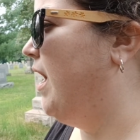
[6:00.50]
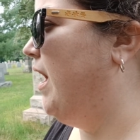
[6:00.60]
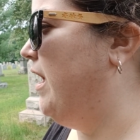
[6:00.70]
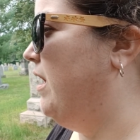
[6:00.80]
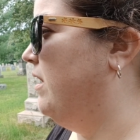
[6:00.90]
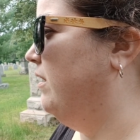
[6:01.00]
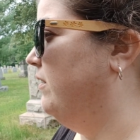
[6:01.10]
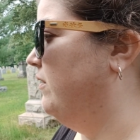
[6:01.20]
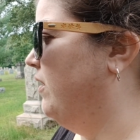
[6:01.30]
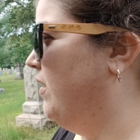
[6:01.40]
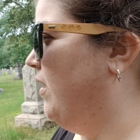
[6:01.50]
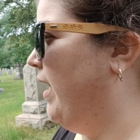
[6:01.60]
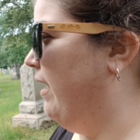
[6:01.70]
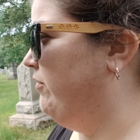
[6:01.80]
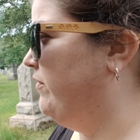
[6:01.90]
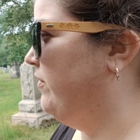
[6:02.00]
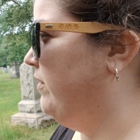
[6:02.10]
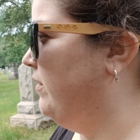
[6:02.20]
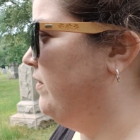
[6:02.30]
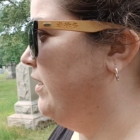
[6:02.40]
And
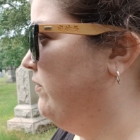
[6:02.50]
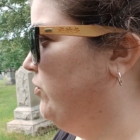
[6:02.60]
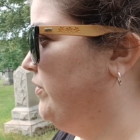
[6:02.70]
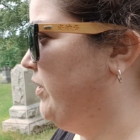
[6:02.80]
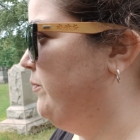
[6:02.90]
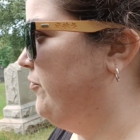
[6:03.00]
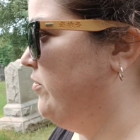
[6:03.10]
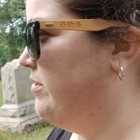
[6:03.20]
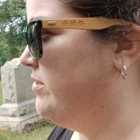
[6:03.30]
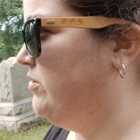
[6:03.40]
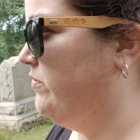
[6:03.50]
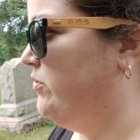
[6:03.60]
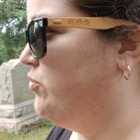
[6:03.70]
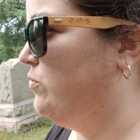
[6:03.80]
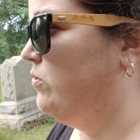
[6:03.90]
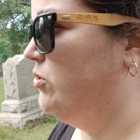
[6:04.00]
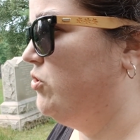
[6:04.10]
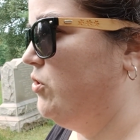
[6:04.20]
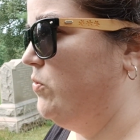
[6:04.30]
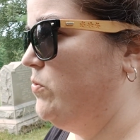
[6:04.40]
everything that I've looked up for this individual
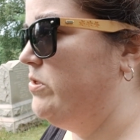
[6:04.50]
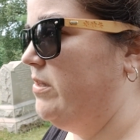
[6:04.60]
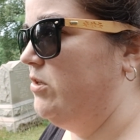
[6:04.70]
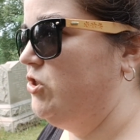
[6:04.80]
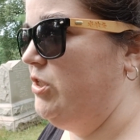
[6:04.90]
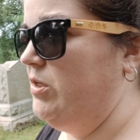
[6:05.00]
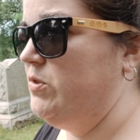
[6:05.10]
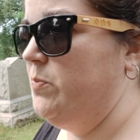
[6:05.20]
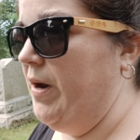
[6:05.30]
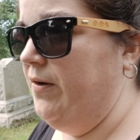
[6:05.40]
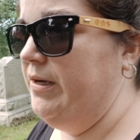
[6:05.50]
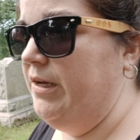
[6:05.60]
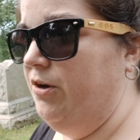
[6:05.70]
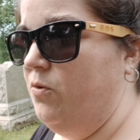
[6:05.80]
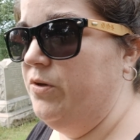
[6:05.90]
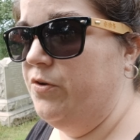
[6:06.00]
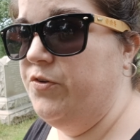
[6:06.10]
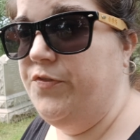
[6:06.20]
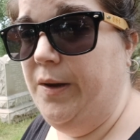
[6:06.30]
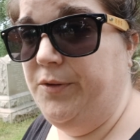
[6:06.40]
shows that she was buried here with her
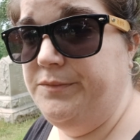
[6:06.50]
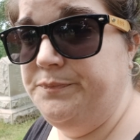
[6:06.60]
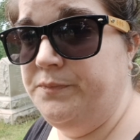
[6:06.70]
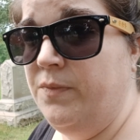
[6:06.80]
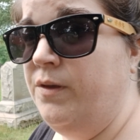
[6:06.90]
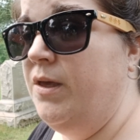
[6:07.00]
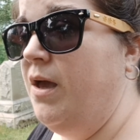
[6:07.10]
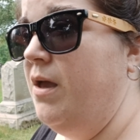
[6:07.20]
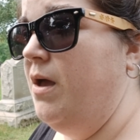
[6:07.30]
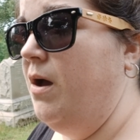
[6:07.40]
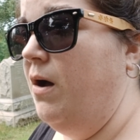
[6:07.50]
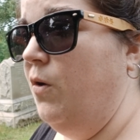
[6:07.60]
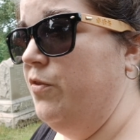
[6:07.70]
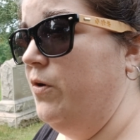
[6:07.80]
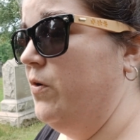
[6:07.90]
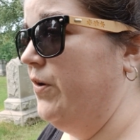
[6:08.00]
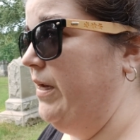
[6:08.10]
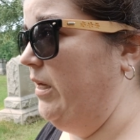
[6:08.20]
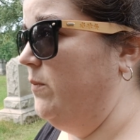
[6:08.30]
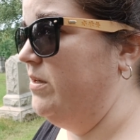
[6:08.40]
family, although her
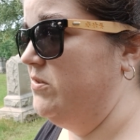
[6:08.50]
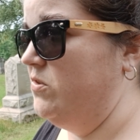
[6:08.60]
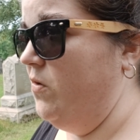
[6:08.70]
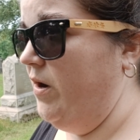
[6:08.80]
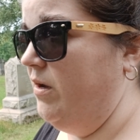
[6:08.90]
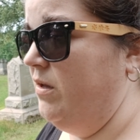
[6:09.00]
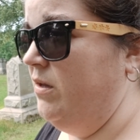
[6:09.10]
name is not